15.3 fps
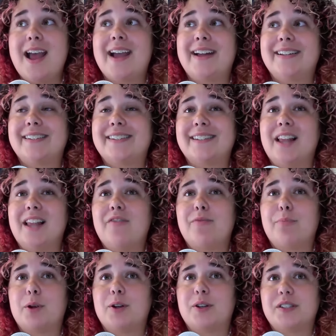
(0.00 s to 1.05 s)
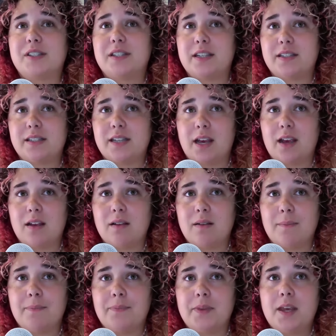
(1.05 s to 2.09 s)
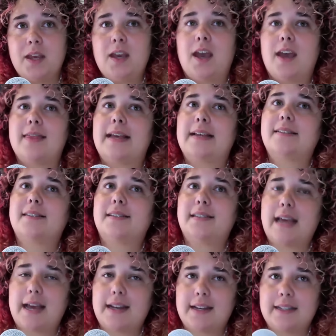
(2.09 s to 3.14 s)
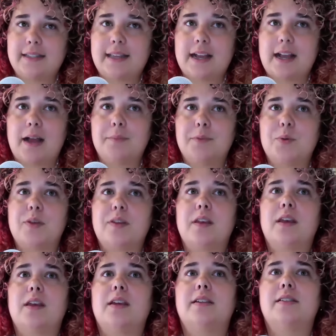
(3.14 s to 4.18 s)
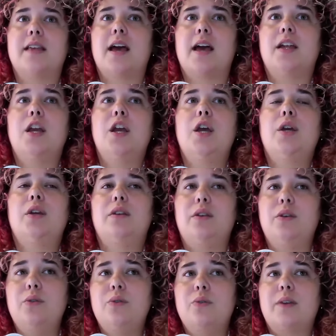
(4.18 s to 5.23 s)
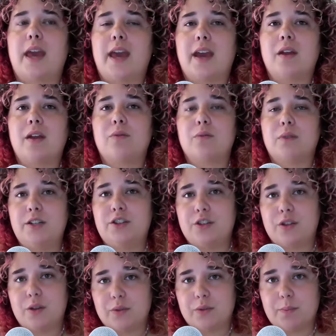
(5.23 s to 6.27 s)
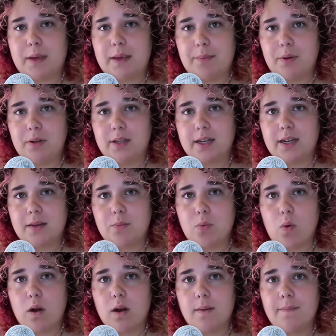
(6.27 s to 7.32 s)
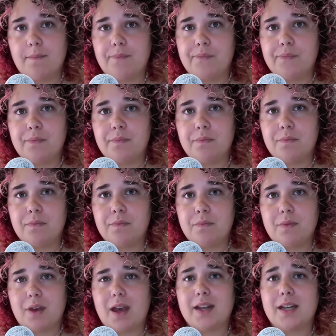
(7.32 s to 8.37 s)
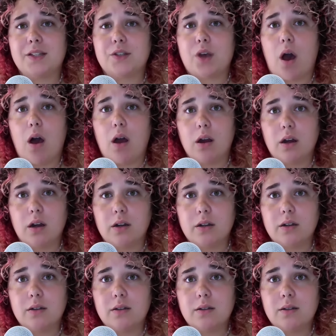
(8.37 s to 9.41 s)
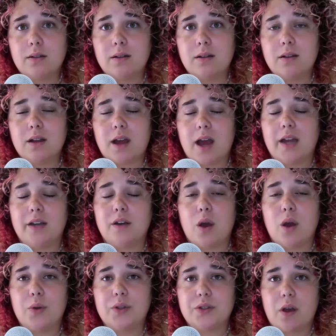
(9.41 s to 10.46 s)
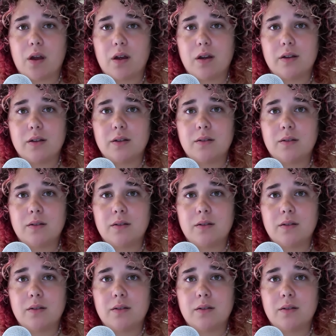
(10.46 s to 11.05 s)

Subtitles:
and it's love persisting. And that sadness that comes with it is that you can't reach those people anymore. And it's hard. I know it's hard.